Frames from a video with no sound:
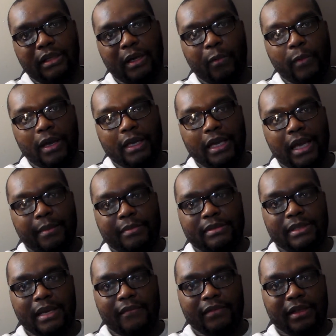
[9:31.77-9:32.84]
They win Game
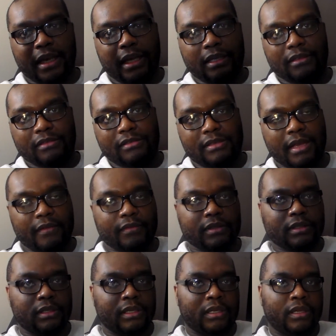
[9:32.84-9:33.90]
7,
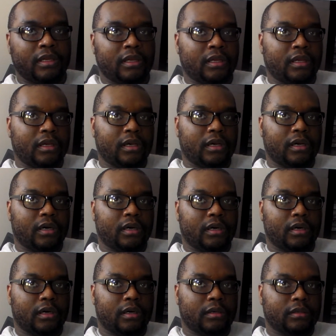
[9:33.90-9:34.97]
8-7.
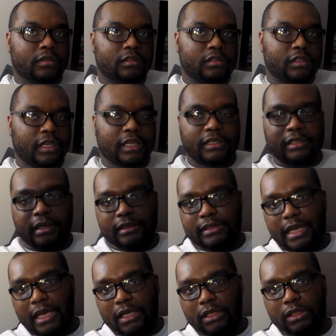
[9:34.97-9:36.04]
The
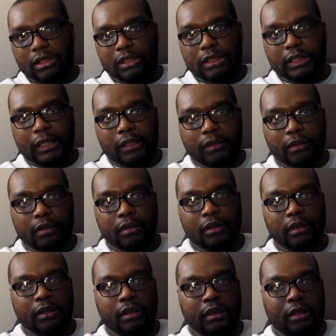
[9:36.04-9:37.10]
Indians had a good year.
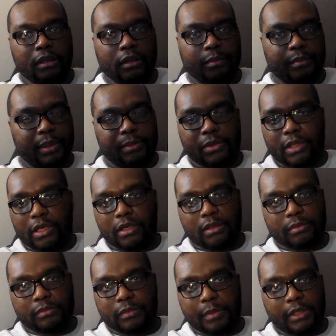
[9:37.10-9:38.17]
People
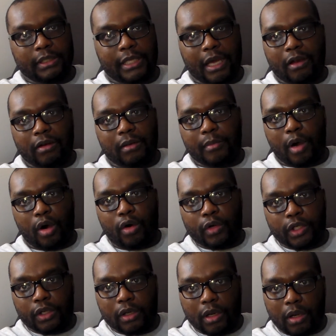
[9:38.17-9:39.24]
doubted them
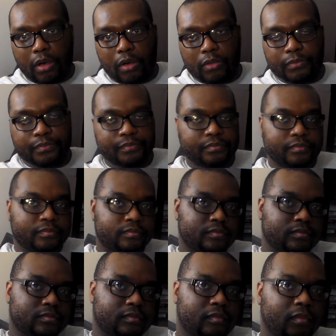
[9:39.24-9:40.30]
all year long.
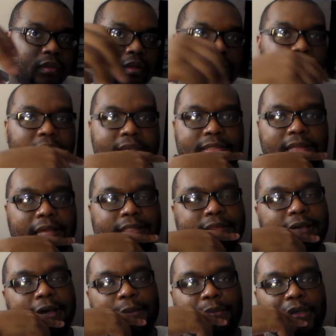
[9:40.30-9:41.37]
Things
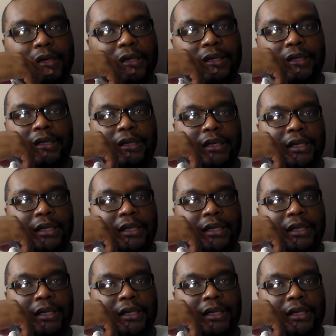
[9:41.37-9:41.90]
like that, but